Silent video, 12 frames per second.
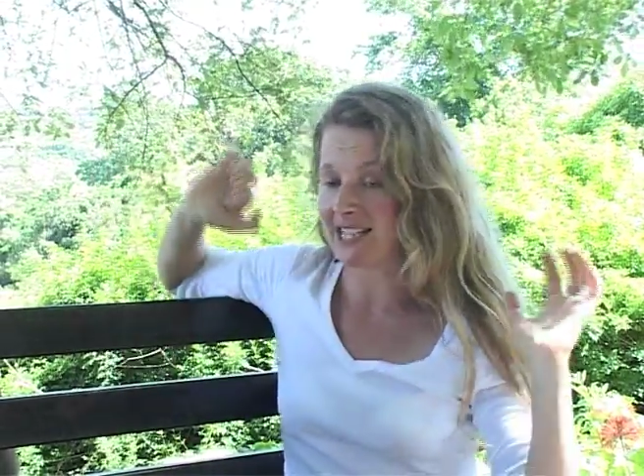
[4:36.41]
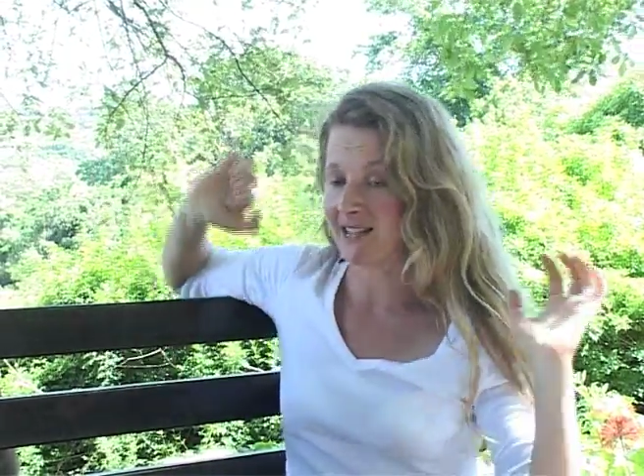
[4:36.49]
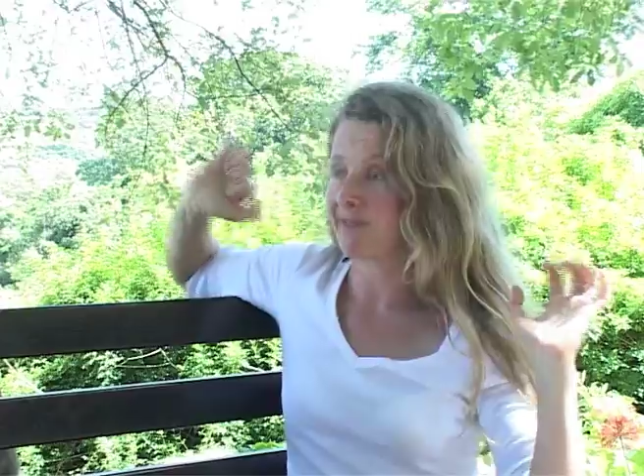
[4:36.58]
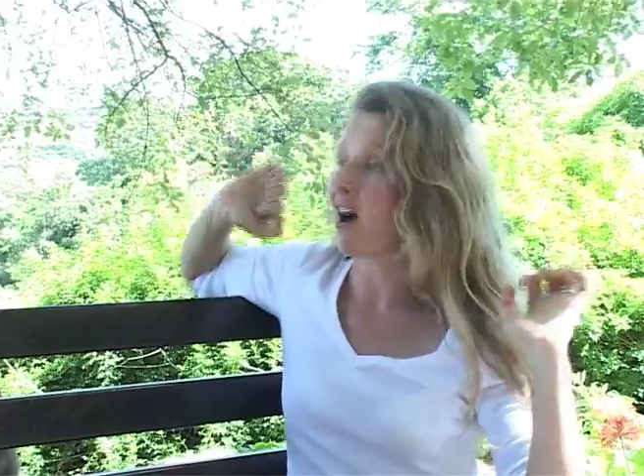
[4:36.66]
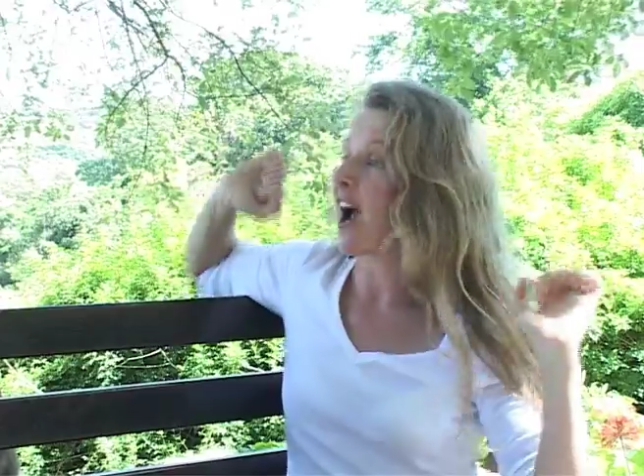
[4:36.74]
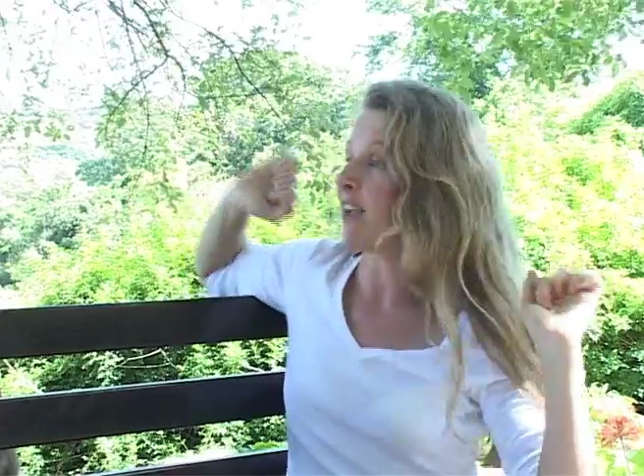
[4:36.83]

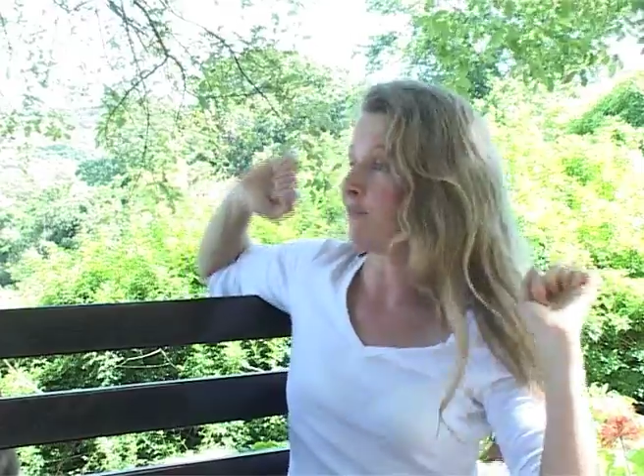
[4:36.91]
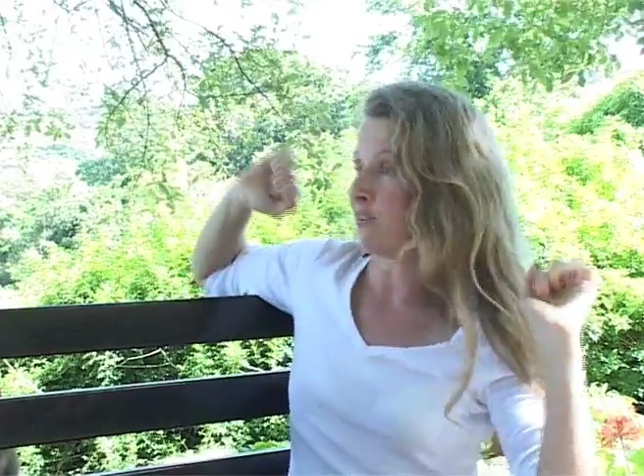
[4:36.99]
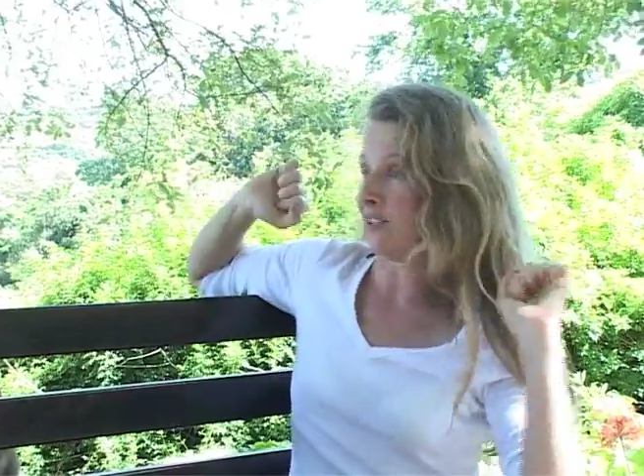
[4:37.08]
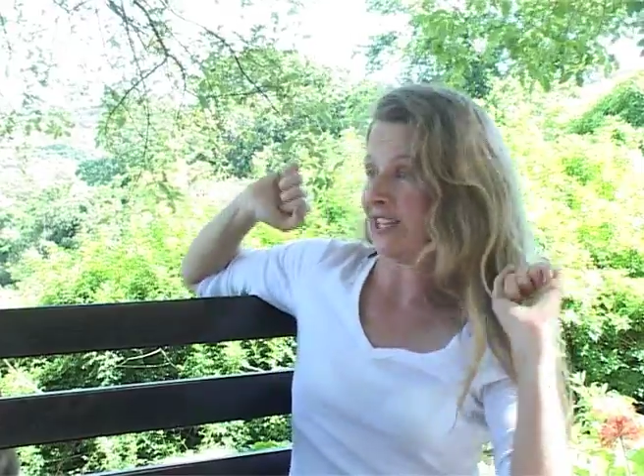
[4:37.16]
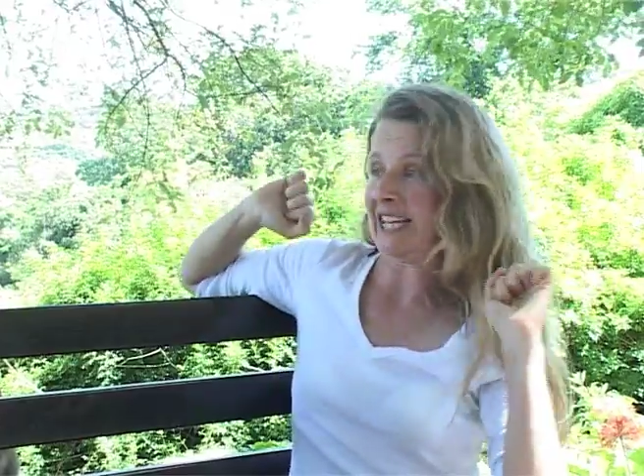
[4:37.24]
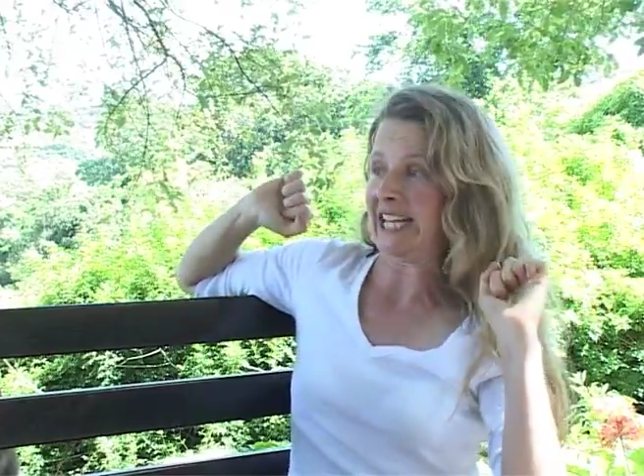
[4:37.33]

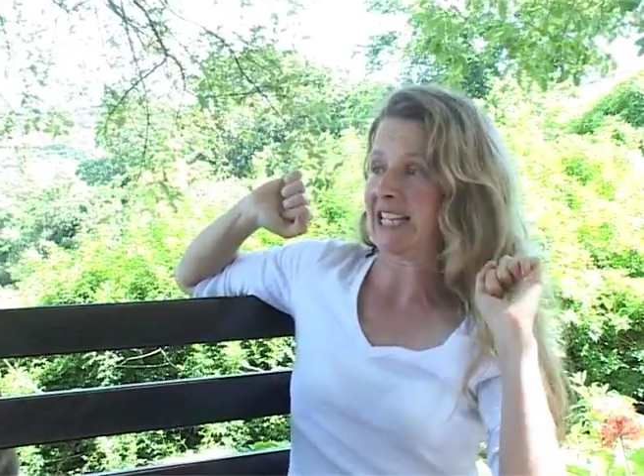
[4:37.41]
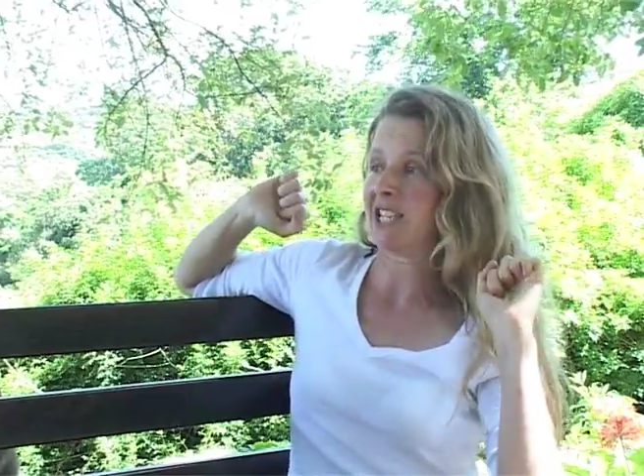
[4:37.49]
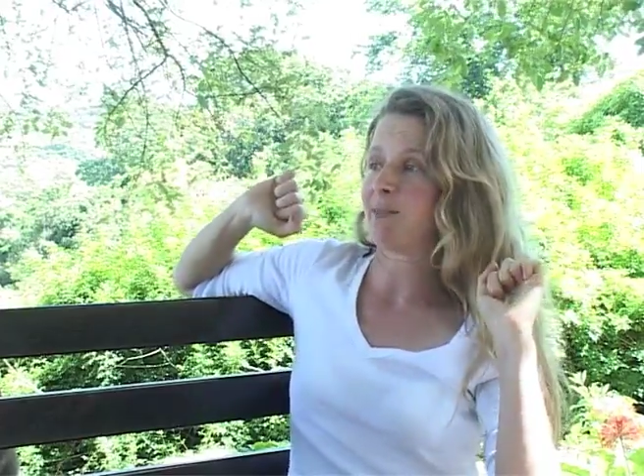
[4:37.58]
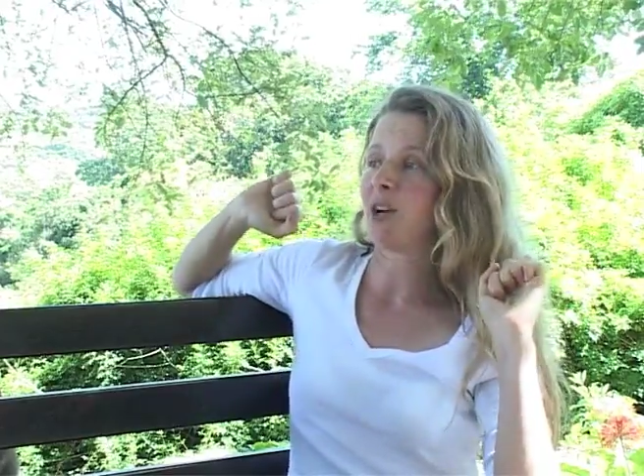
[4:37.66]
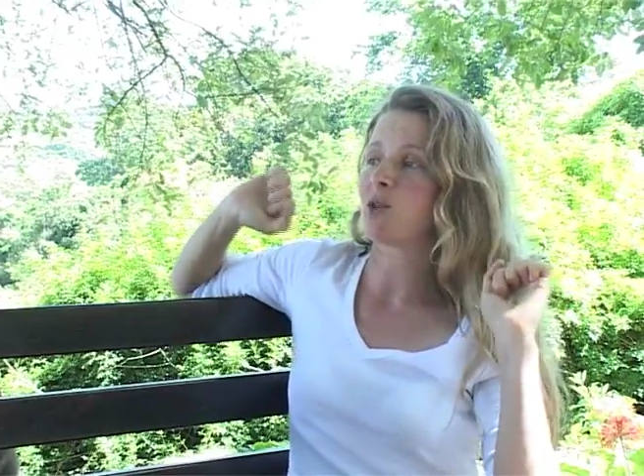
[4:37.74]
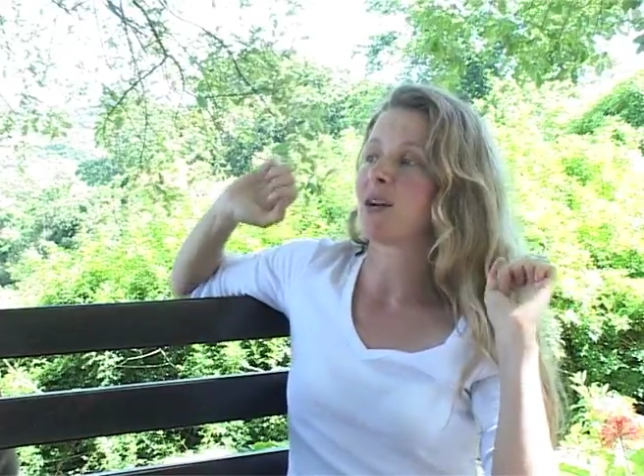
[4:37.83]
survival need to be able